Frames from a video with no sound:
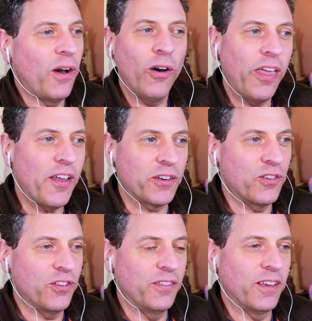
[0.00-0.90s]
All the other actors
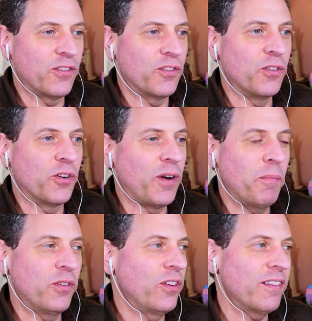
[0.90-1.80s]
she thinks are doing great,
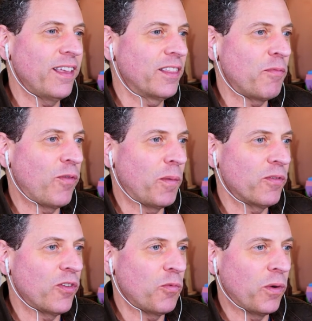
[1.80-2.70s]
but she doesn't like the performance
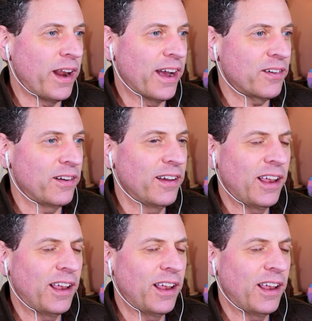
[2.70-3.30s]
of this one actor.